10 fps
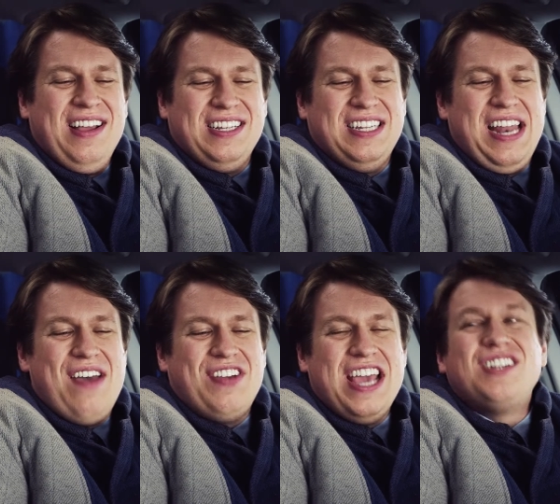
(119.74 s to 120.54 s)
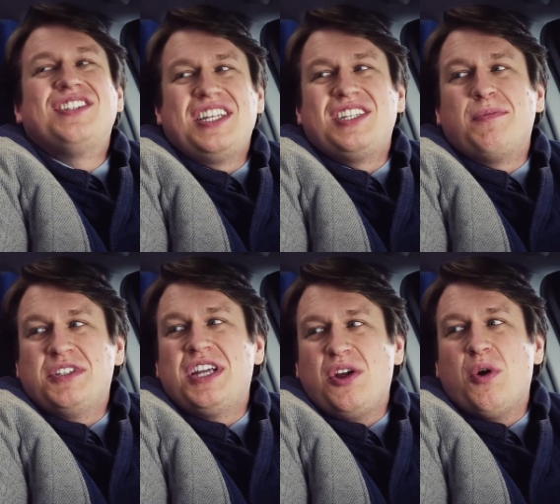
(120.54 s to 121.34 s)
because the navigation
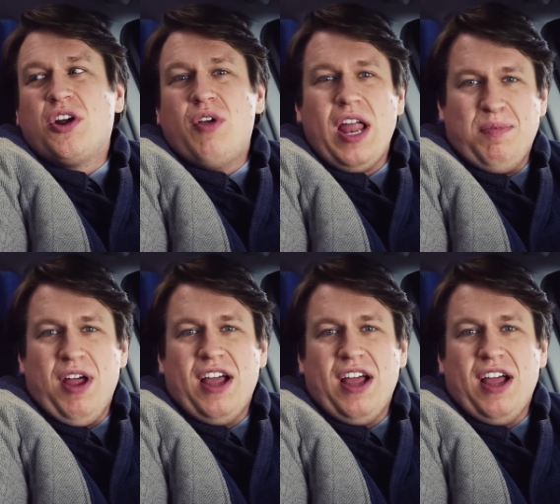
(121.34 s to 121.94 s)
system will tell you where karate